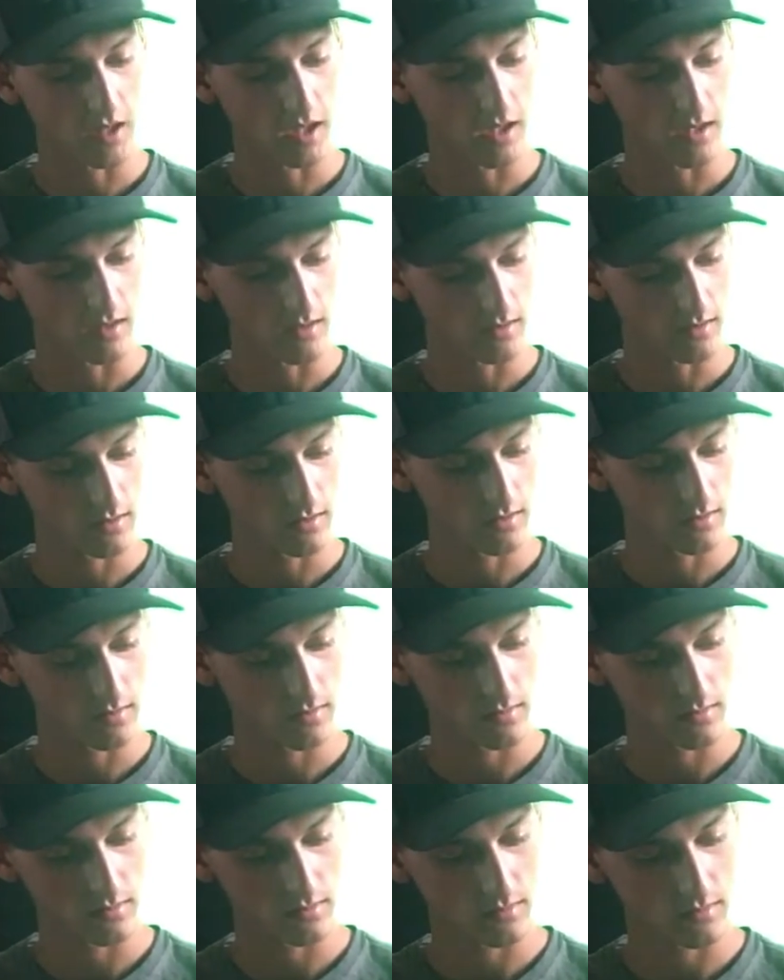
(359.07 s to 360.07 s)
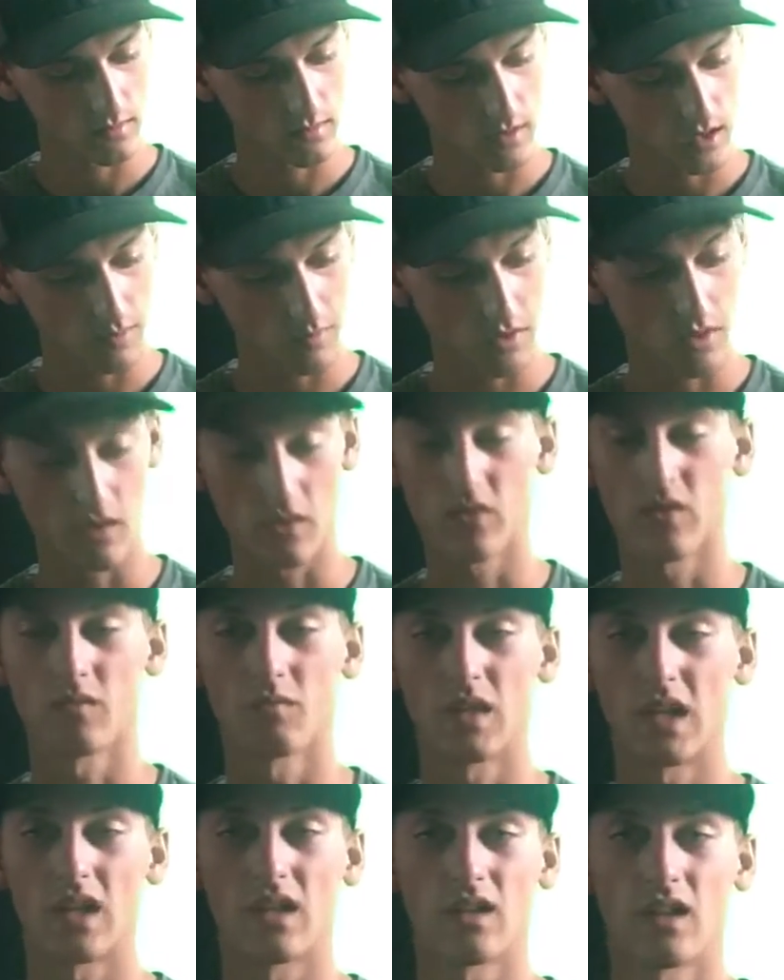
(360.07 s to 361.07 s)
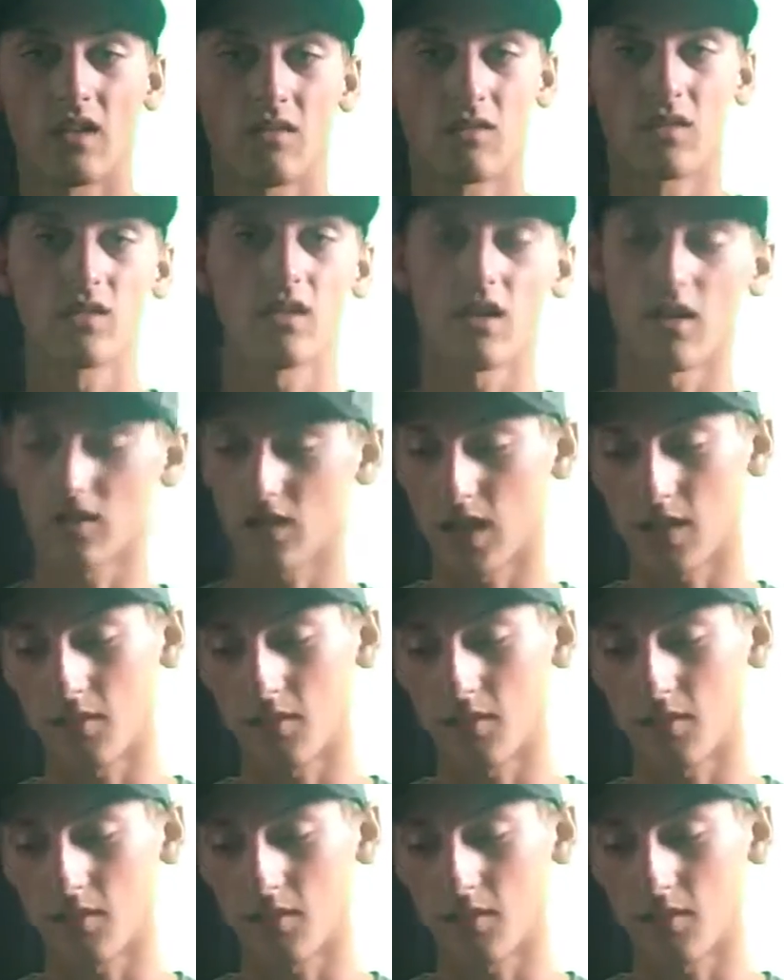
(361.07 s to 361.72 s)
bait. Maybe used for many things with skirts